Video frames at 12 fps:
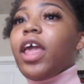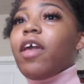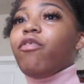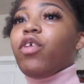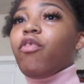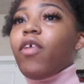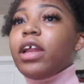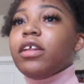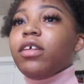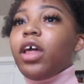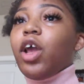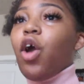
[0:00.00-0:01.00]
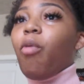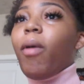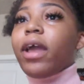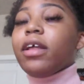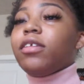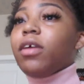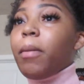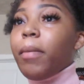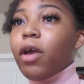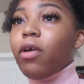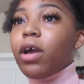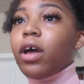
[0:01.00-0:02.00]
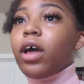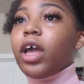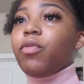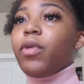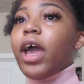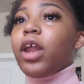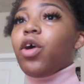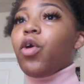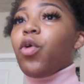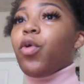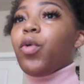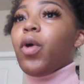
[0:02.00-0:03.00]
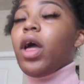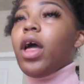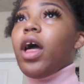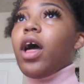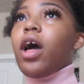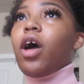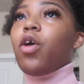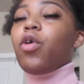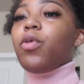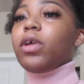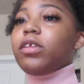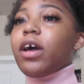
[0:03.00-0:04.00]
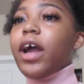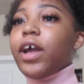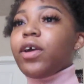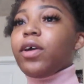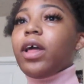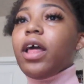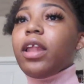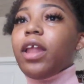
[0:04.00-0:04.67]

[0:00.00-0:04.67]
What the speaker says: if you're ready to like go back into America, and we had a whole entire